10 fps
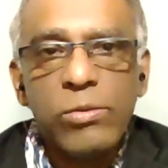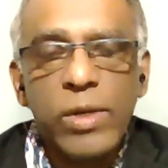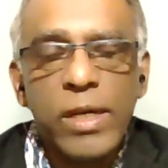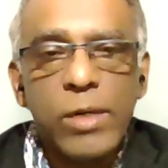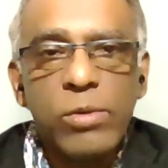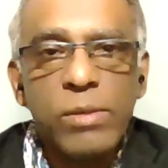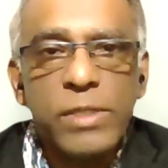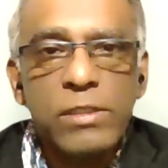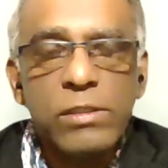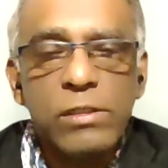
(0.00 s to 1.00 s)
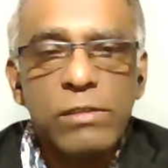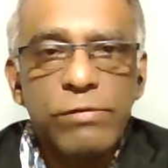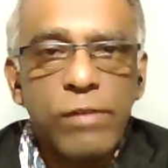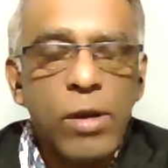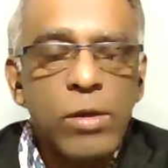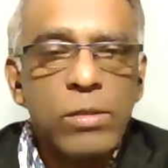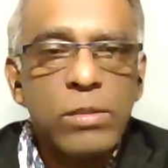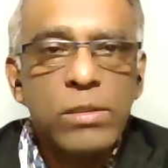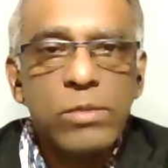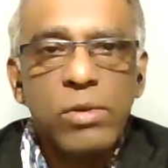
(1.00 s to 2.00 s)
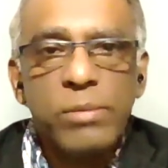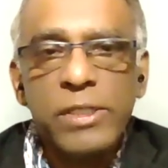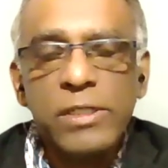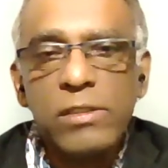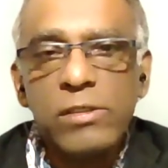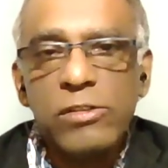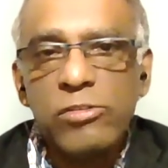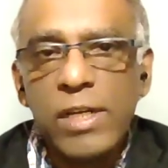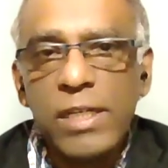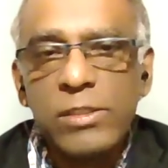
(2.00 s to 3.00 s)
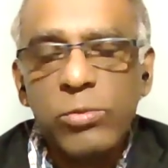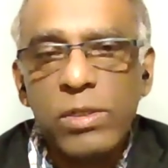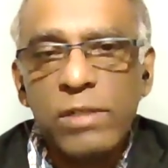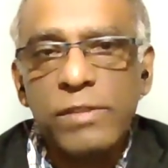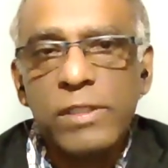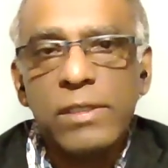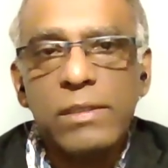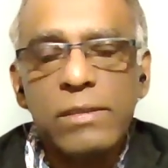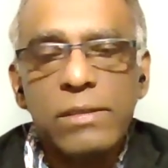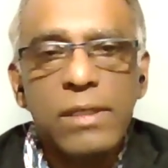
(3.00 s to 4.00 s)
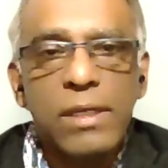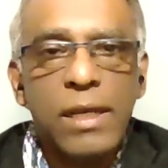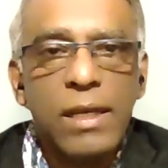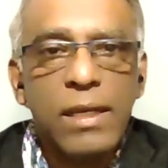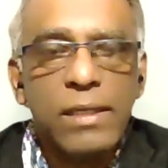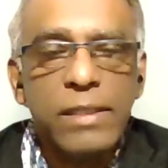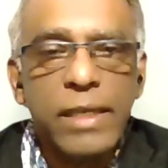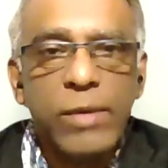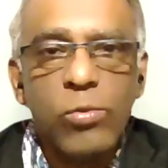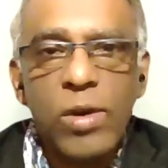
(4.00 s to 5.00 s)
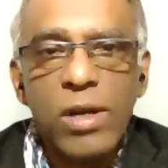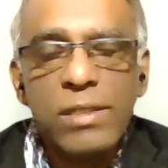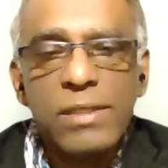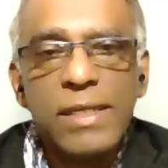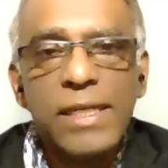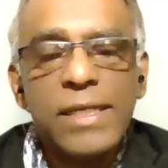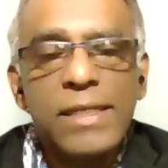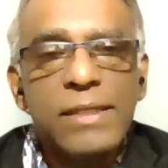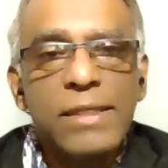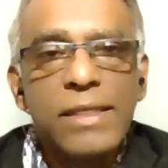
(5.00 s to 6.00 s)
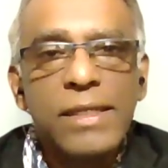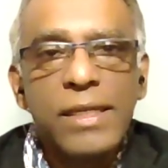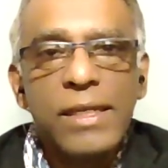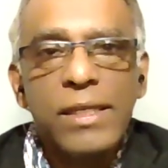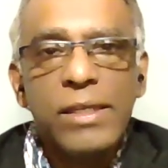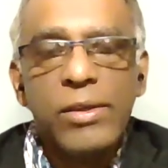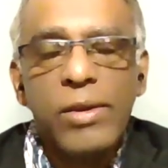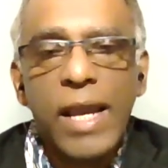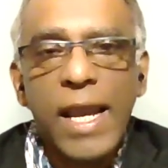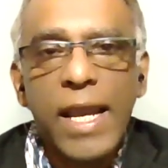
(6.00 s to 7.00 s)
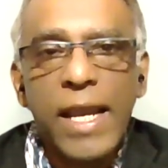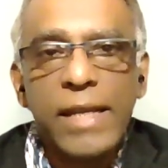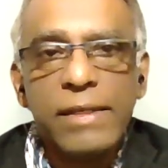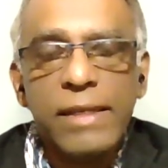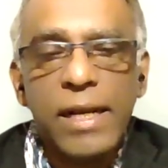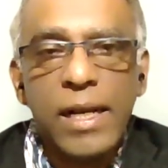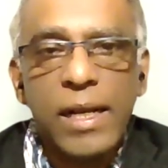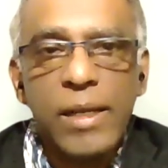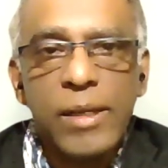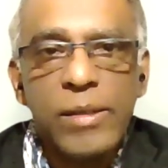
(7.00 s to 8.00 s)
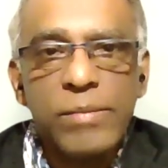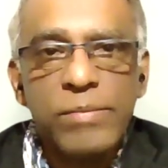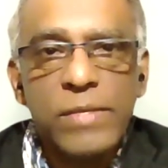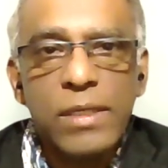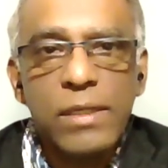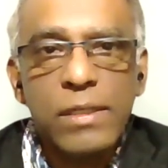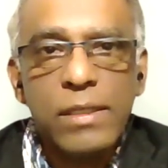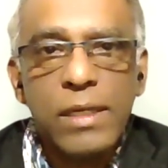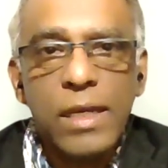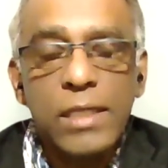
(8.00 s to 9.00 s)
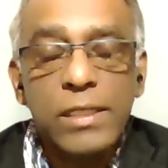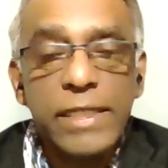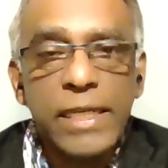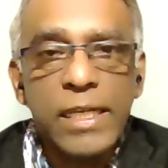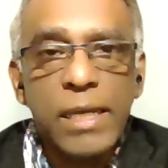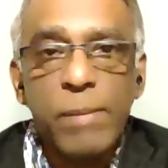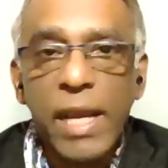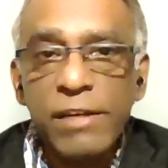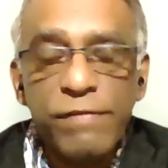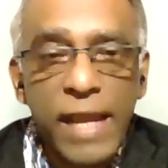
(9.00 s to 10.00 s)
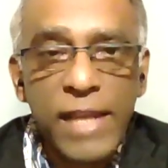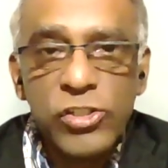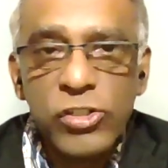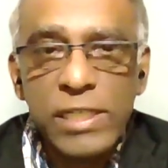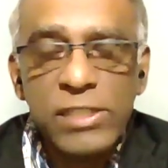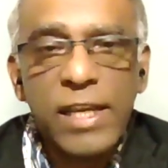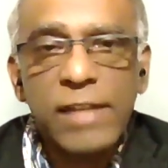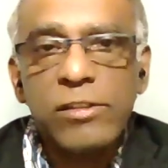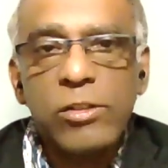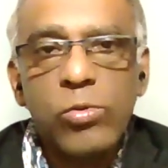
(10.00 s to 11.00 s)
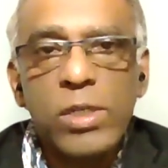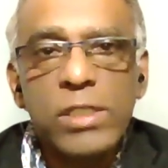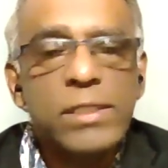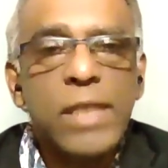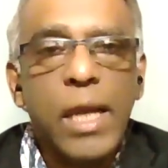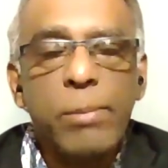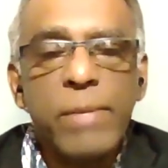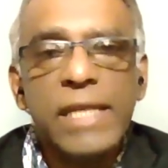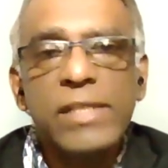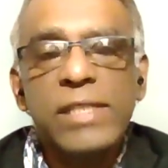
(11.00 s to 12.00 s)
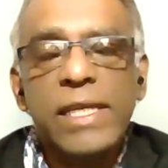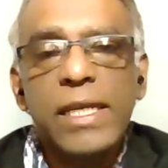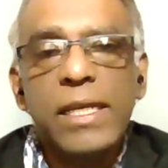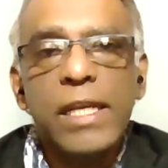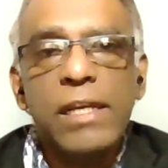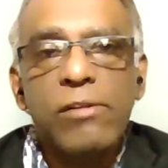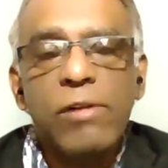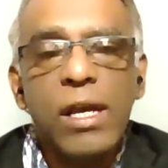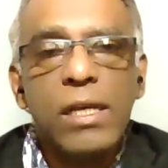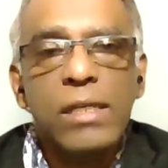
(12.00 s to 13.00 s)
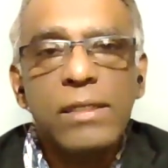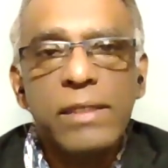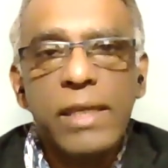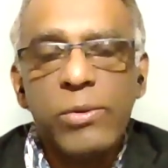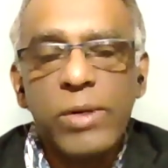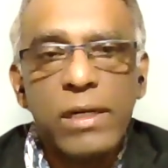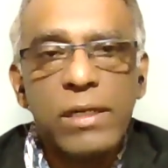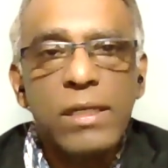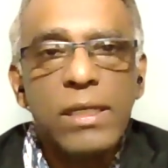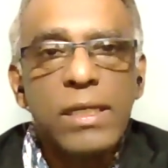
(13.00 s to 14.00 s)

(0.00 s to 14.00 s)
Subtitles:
where women could vote, women could dress whatever they wanted. You had the manufacturing sector was amazing in Iran. They were